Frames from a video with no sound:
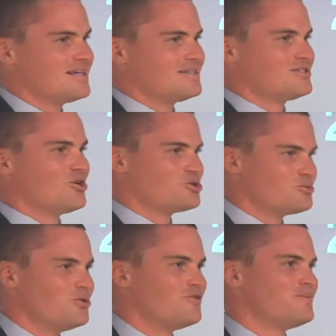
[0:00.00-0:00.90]

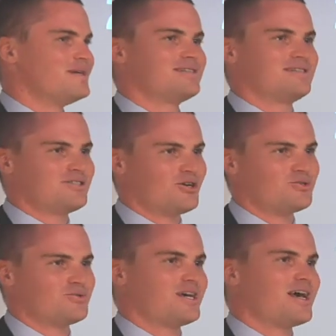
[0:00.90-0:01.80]
social movements and
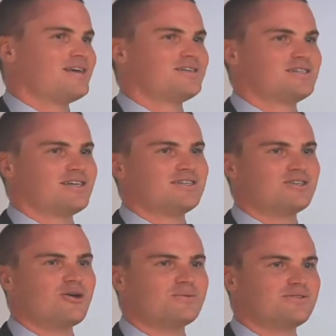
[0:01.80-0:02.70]
social change in
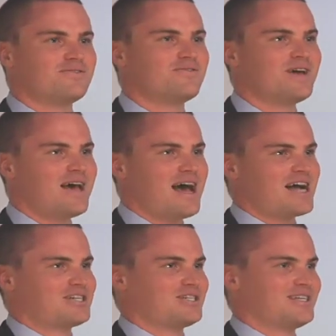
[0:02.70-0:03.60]
terms of
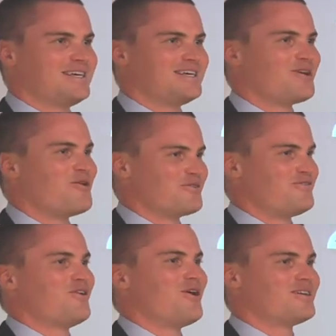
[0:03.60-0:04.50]
actually going
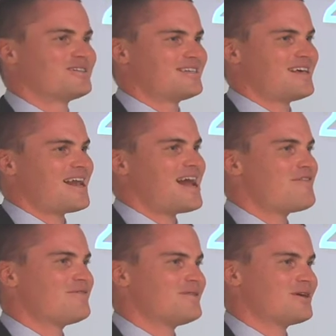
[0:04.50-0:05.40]
first and
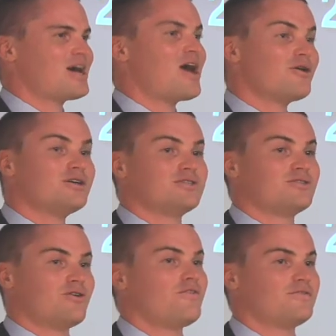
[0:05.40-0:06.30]
having the courage and
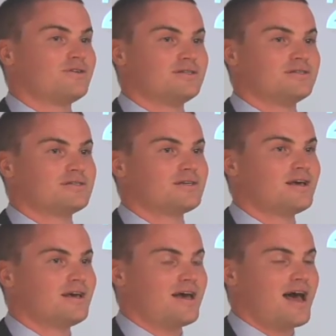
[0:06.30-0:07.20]
the confidence
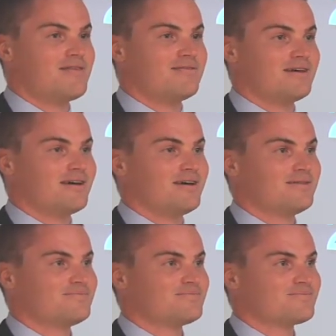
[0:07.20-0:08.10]
and the